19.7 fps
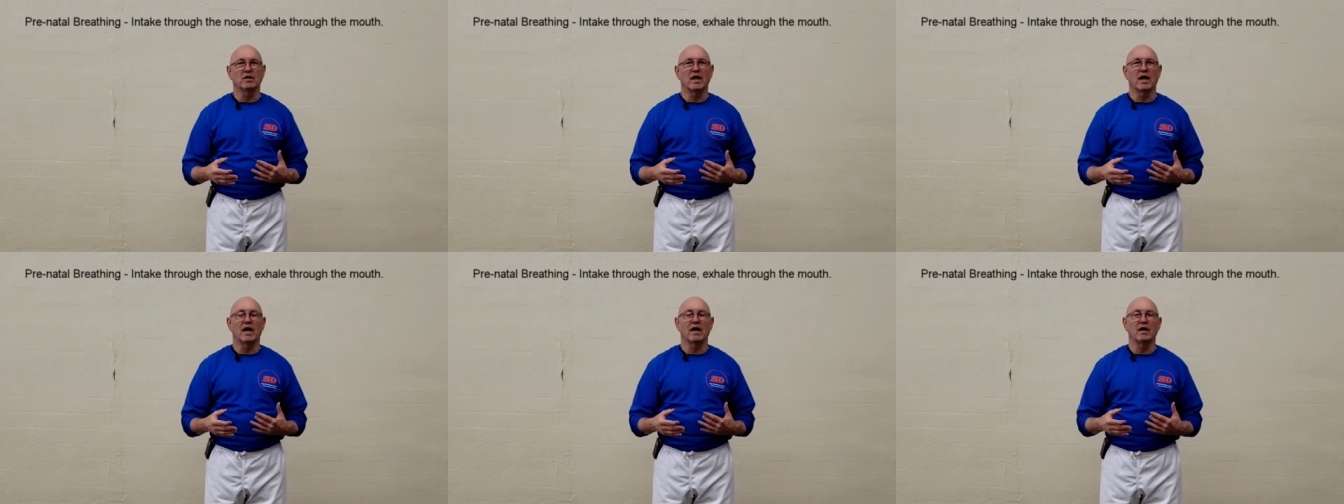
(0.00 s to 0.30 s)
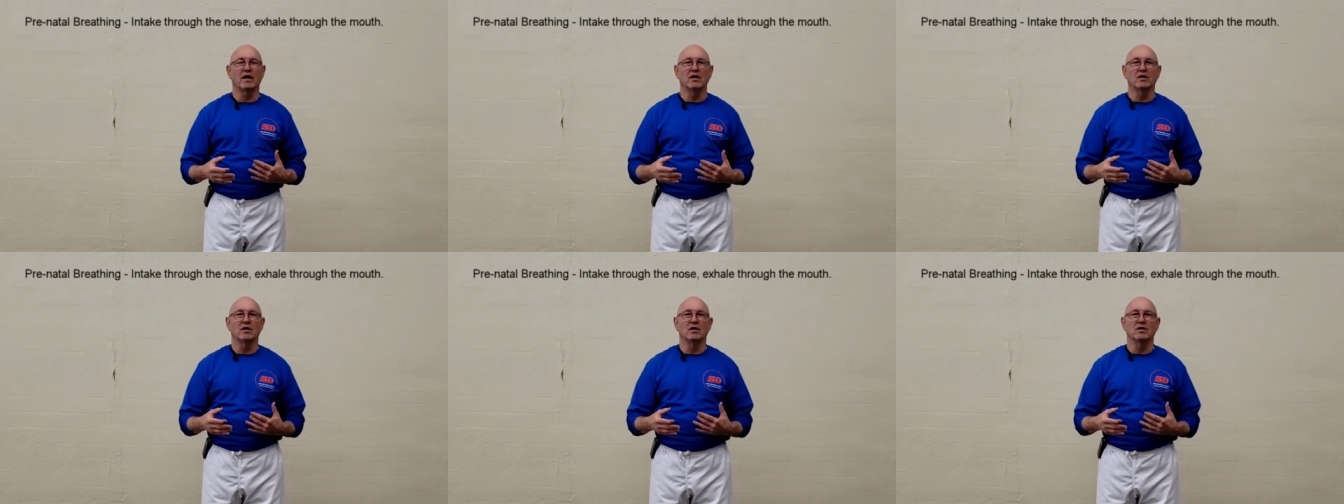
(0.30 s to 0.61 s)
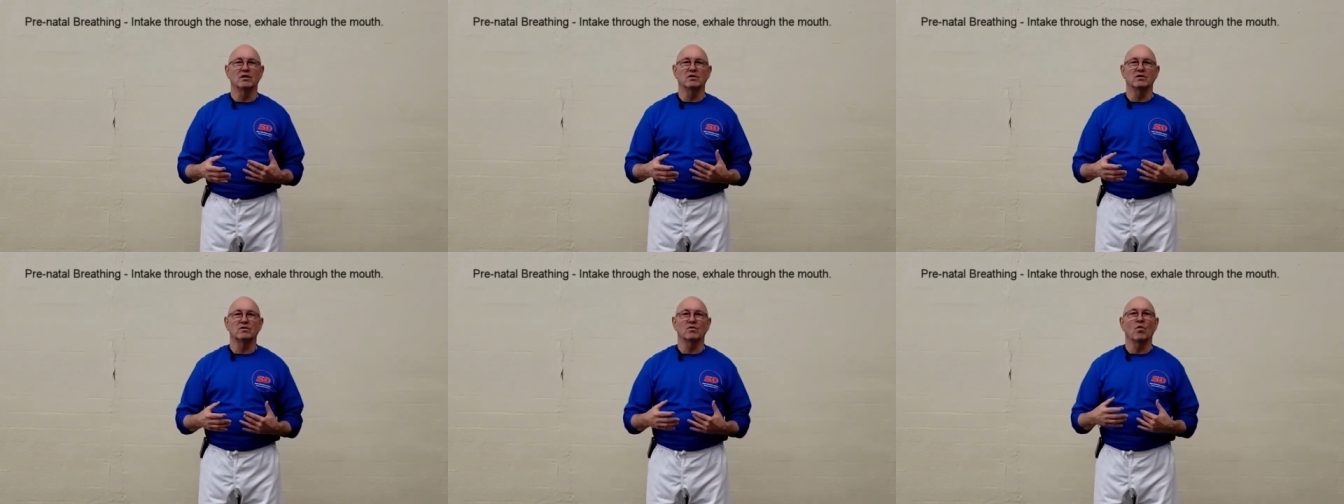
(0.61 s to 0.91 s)
That
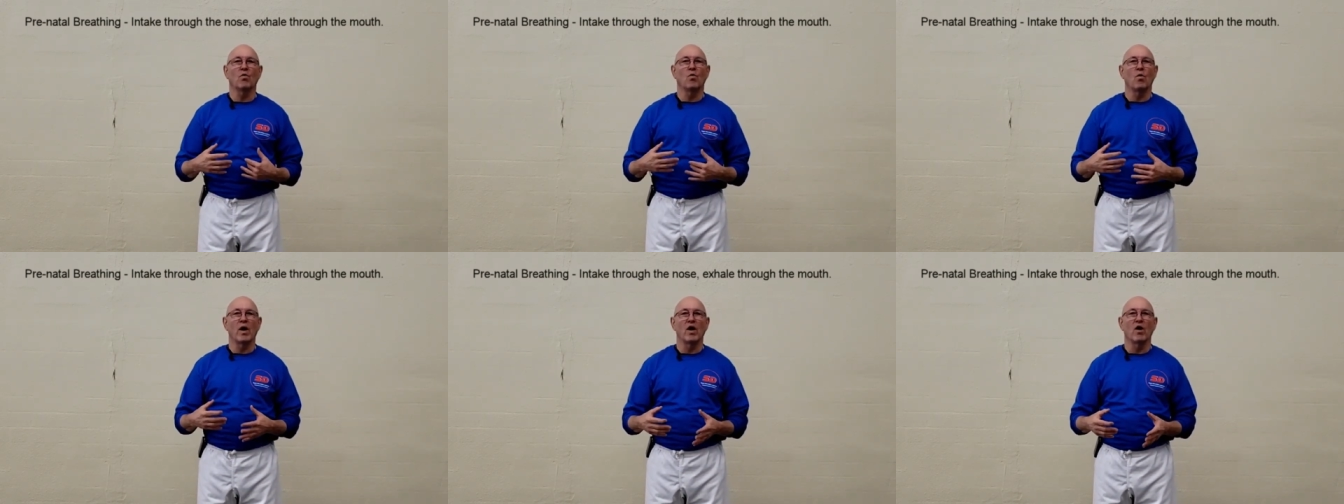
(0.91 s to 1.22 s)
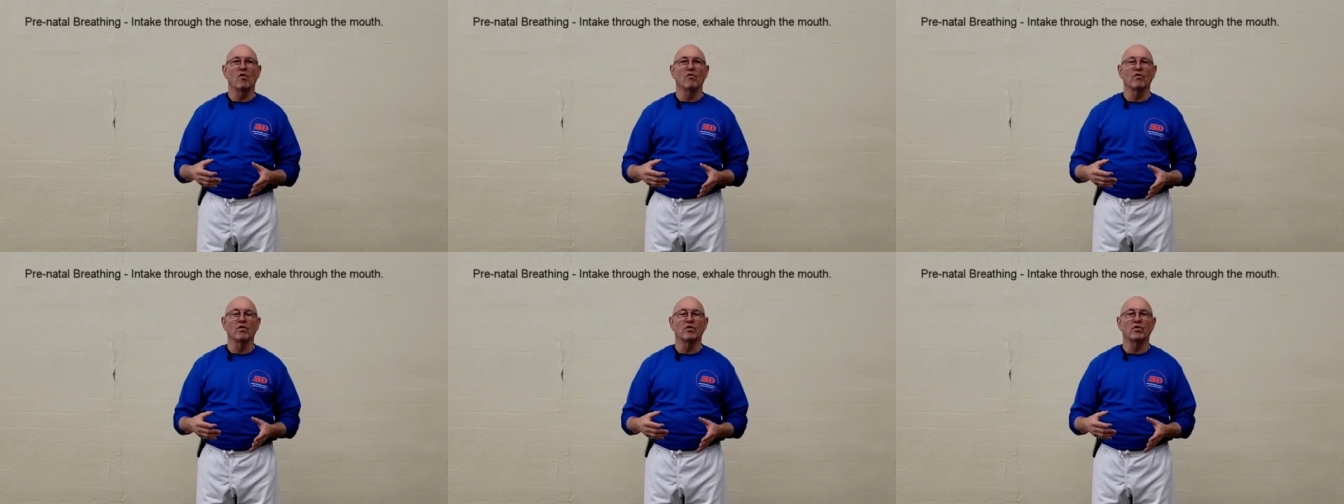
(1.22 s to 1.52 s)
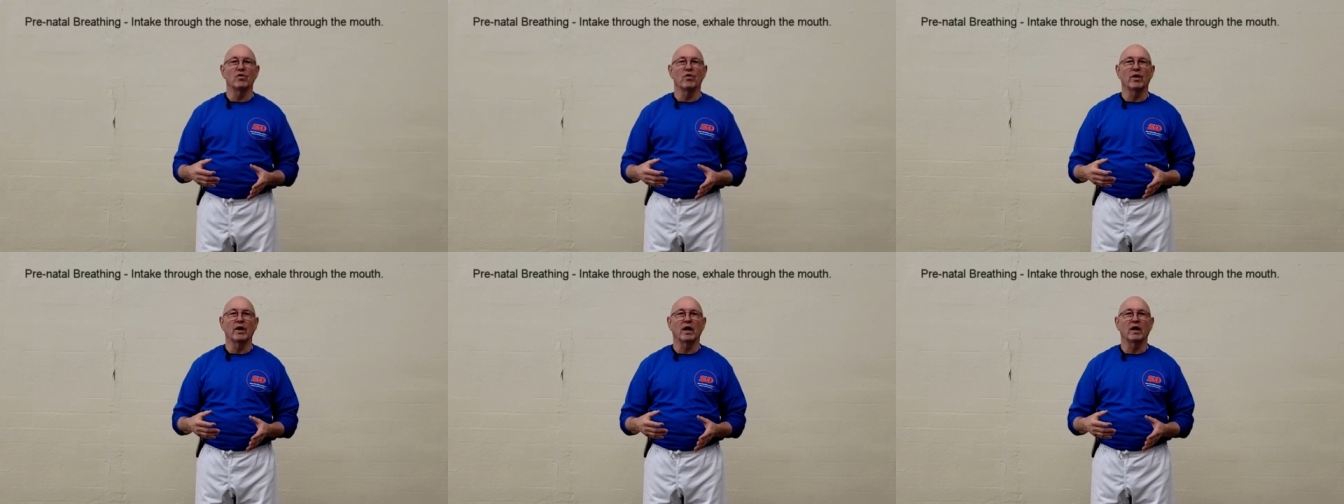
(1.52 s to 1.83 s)
is way
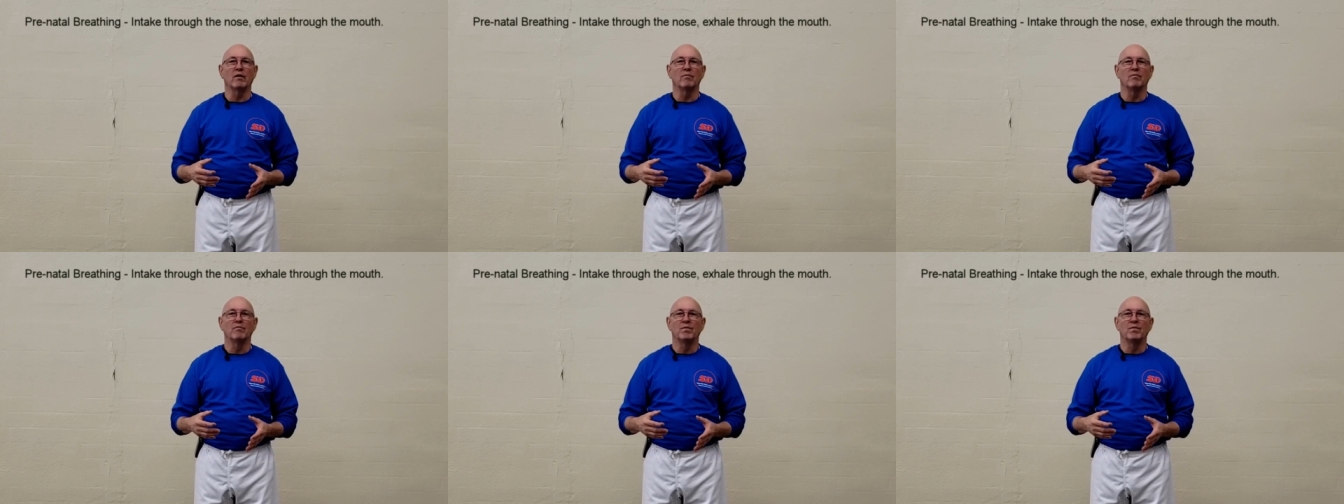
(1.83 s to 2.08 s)
overdoing it.